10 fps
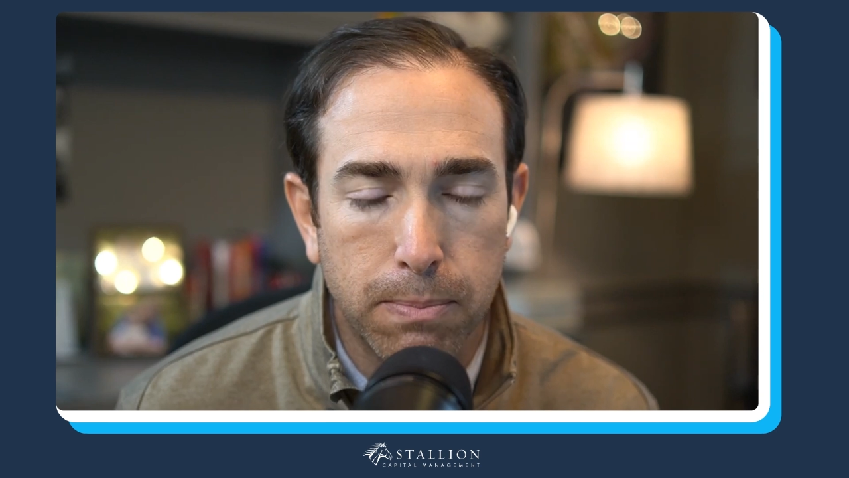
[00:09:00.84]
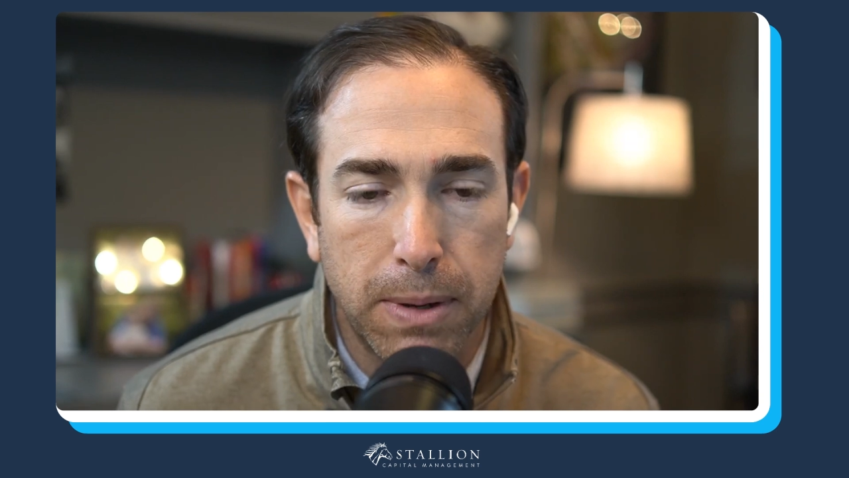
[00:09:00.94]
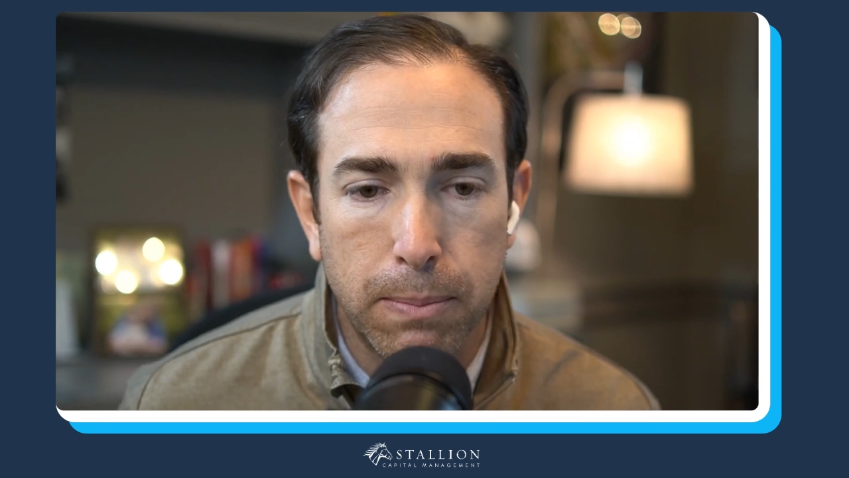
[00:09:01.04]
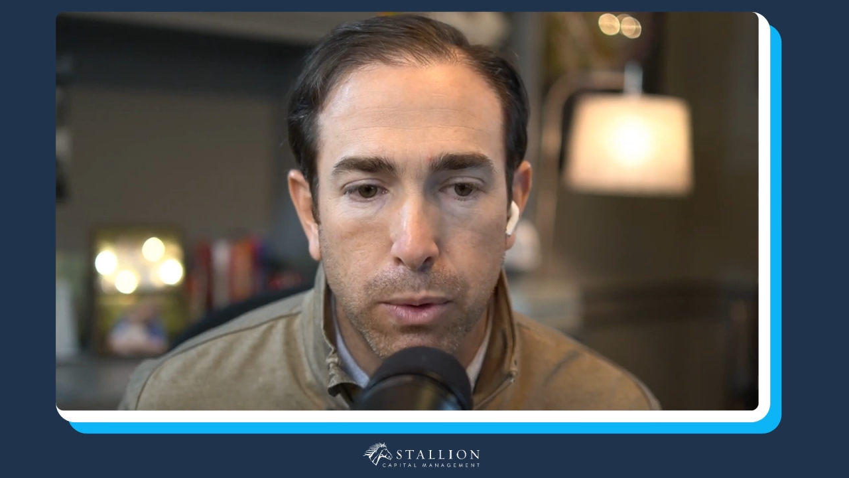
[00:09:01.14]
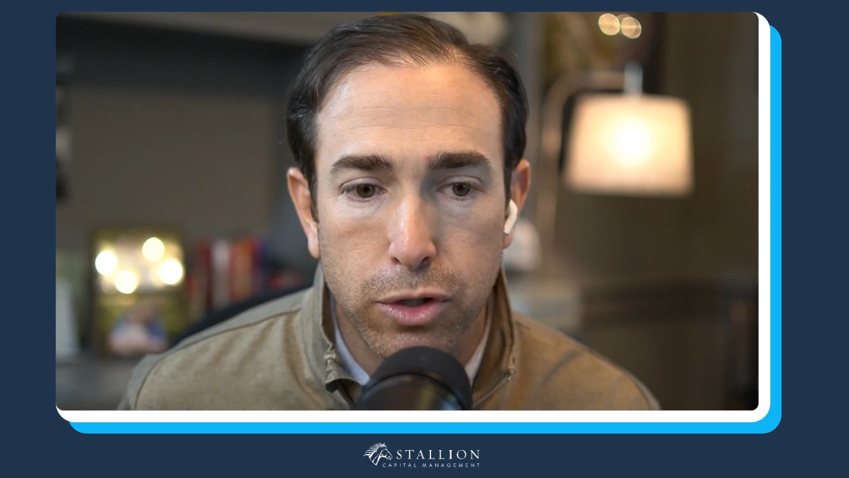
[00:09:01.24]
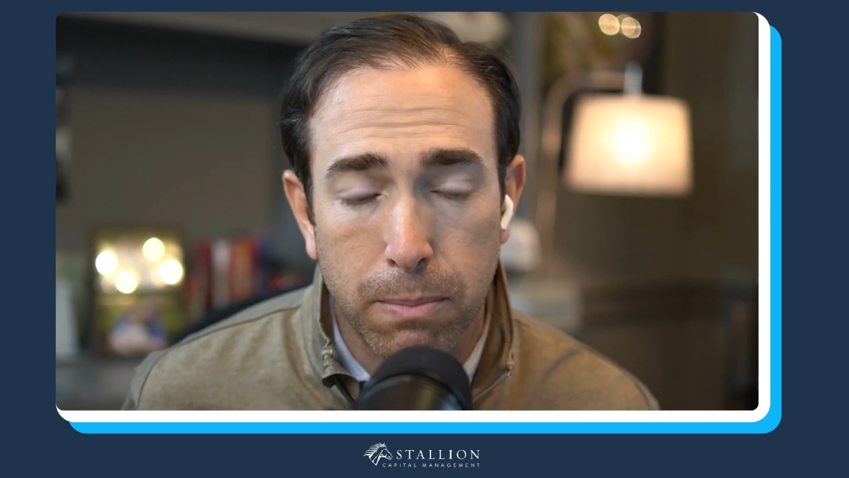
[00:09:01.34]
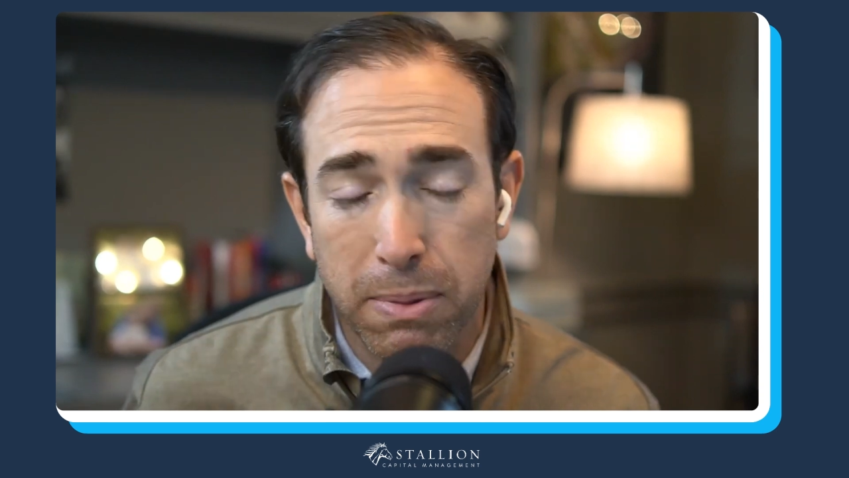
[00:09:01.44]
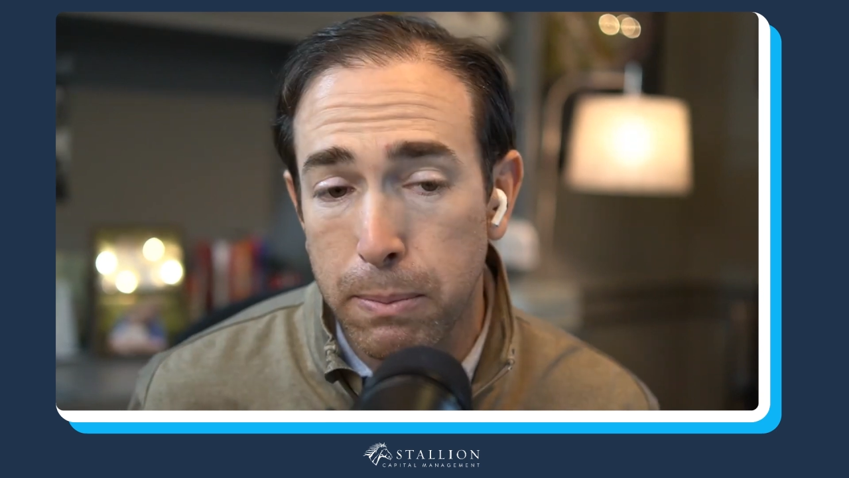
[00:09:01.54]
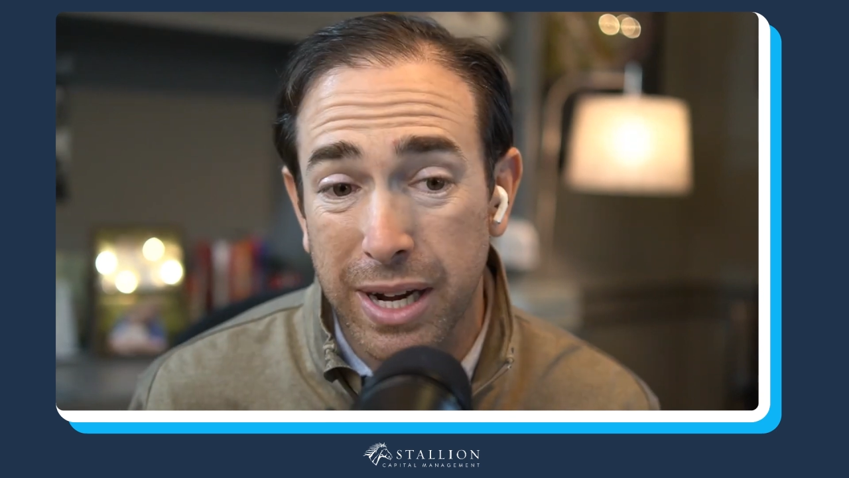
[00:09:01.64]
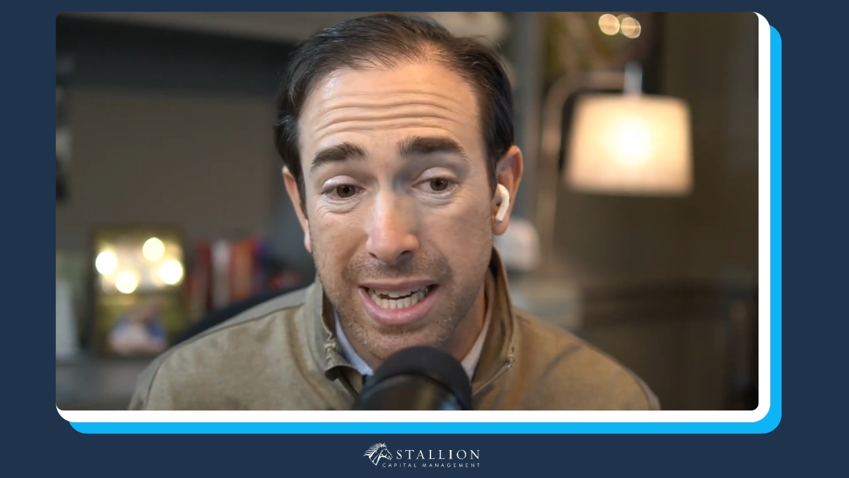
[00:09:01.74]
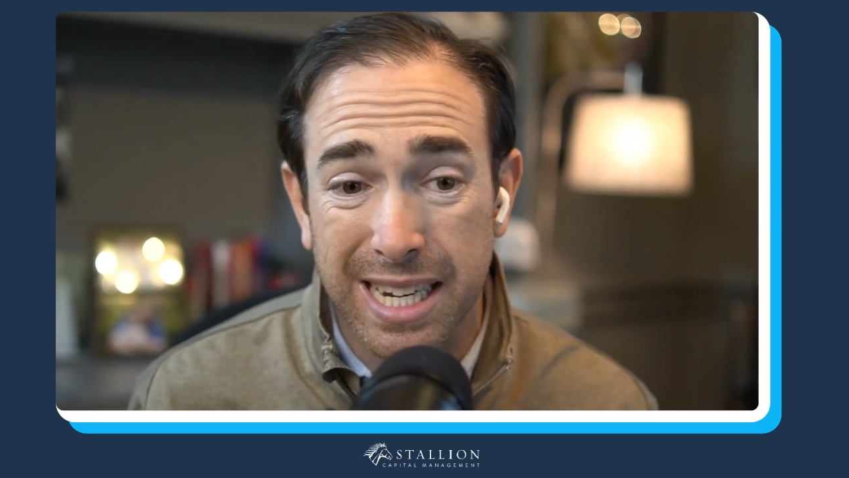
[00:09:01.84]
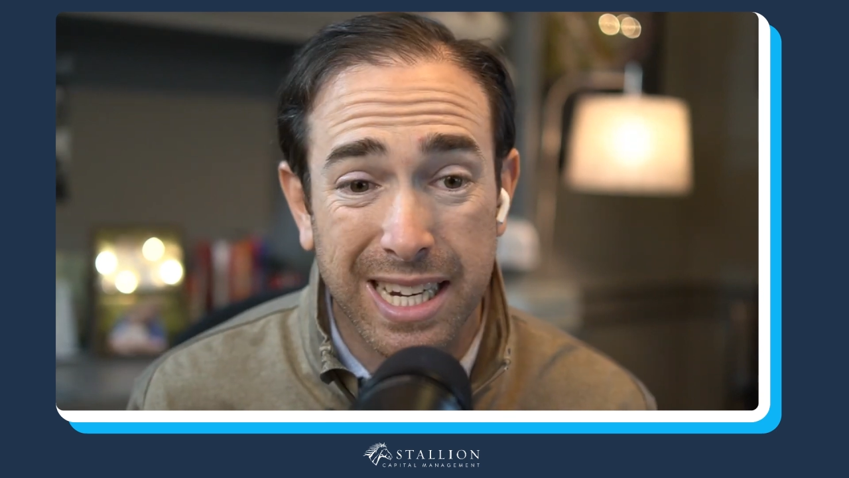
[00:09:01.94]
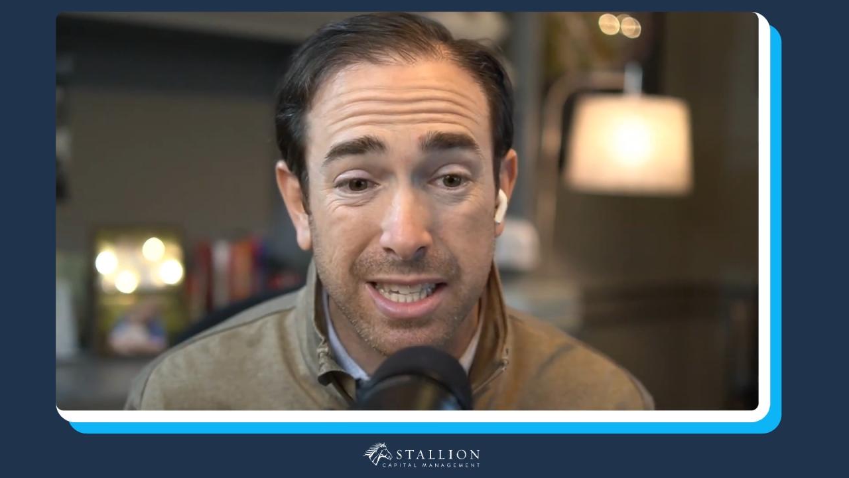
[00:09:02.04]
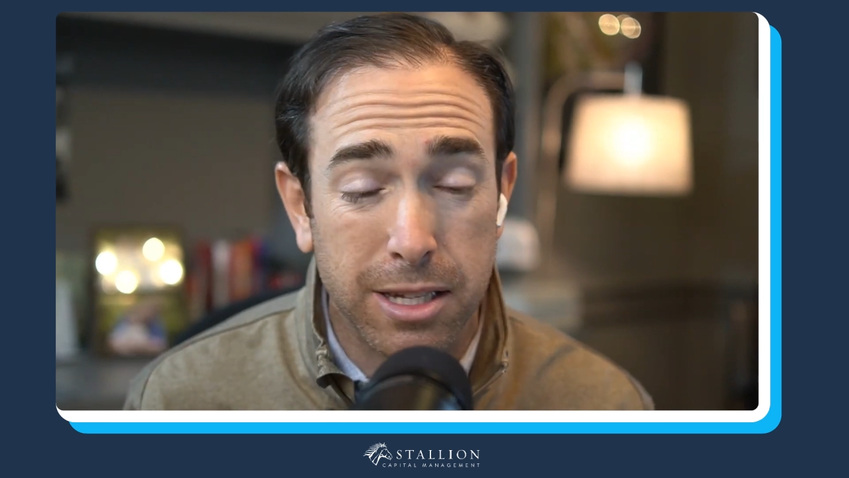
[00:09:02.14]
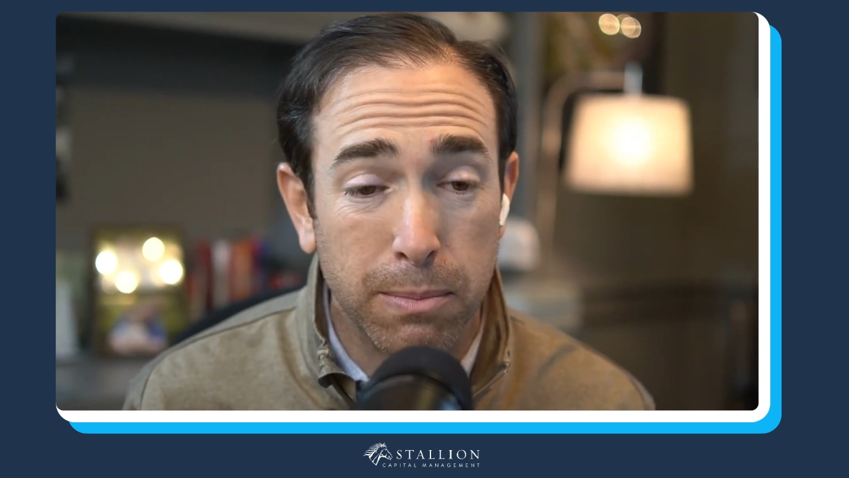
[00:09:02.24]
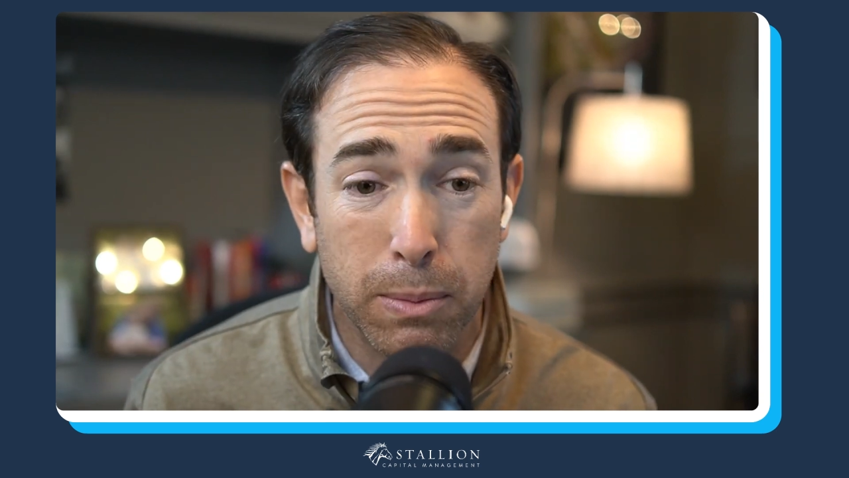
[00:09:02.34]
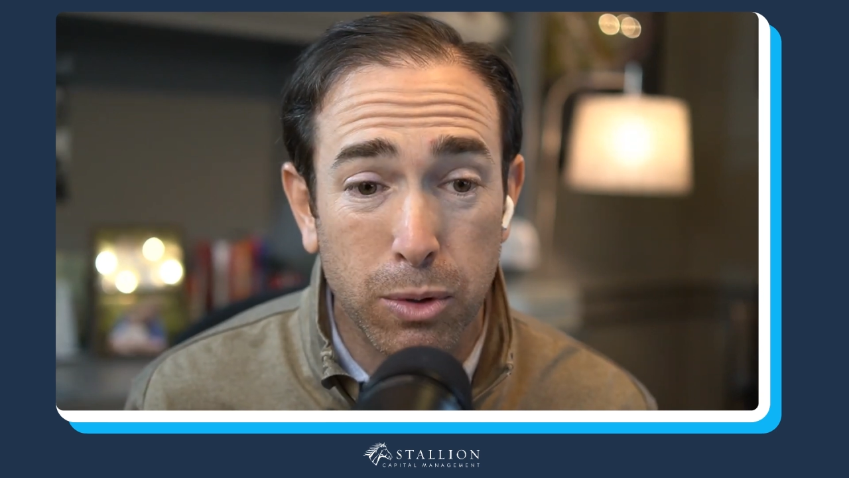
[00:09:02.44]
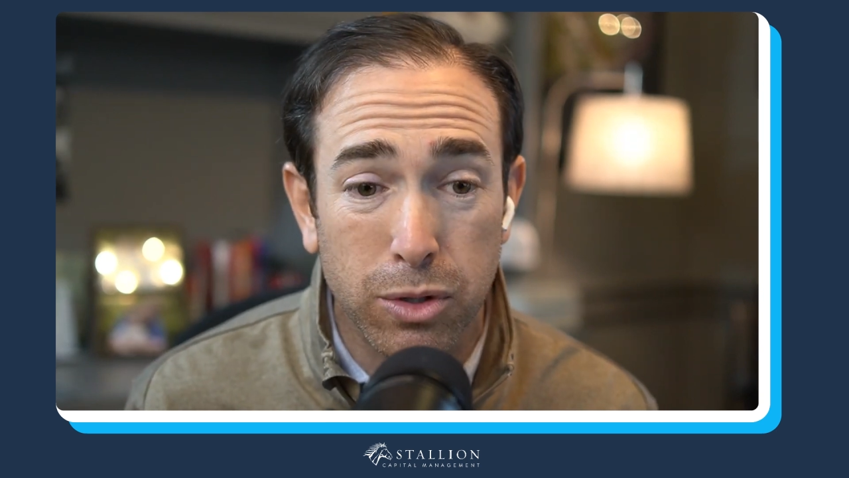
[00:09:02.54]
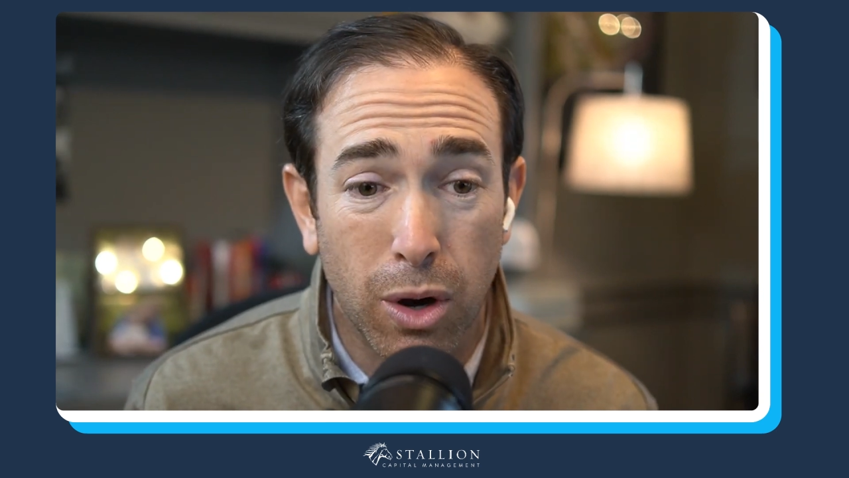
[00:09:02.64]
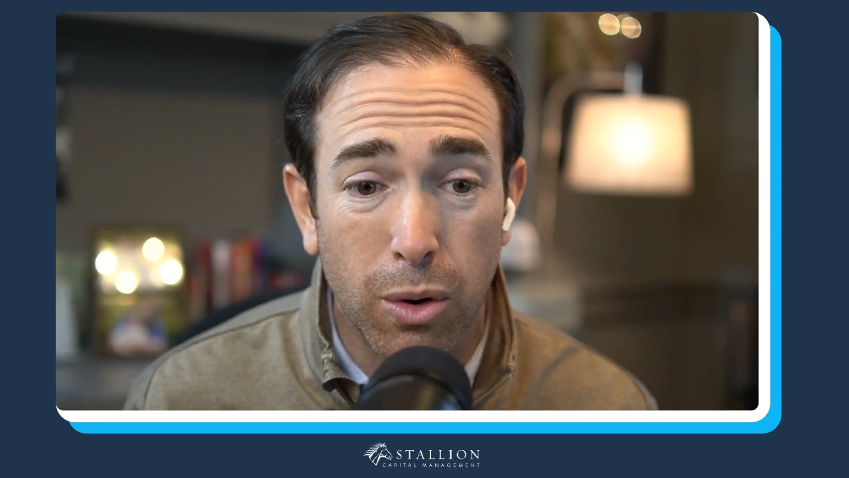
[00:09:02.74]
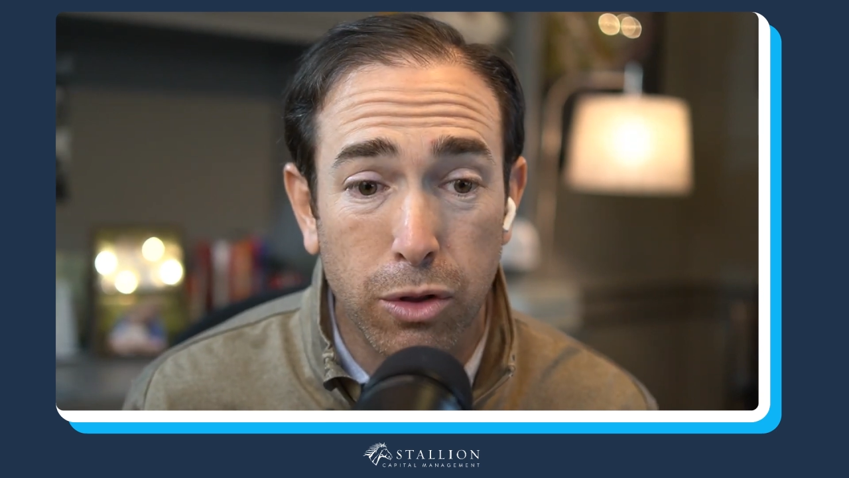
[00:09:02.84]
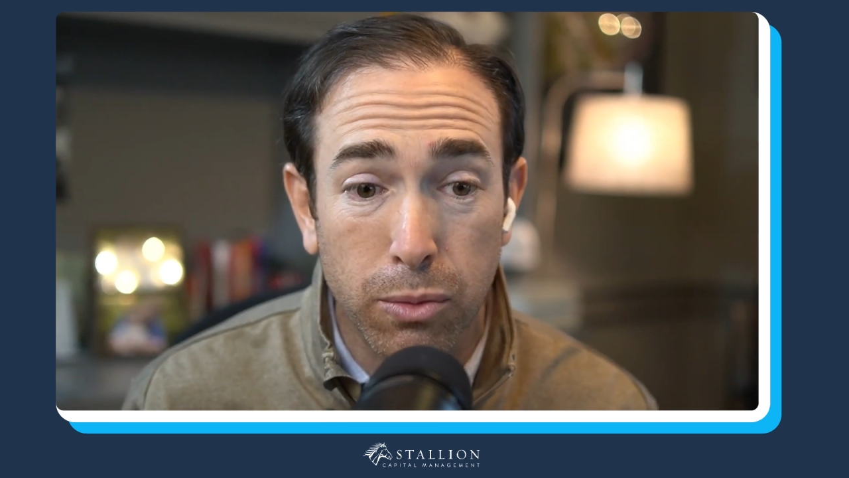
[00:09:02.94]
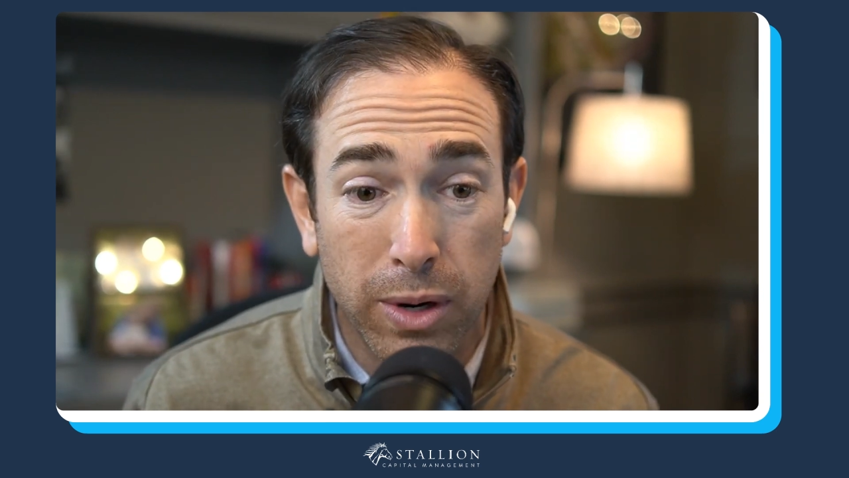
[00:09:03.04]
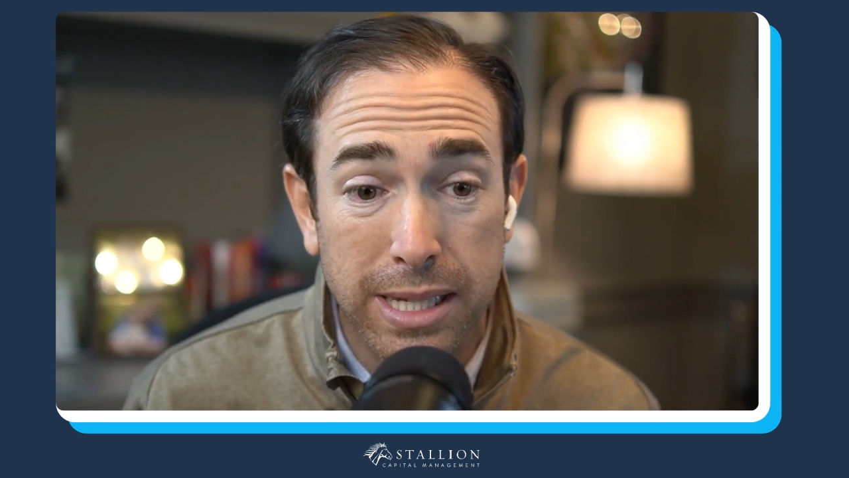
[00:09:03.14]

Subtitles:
the people. Some people get tickets and some people don't.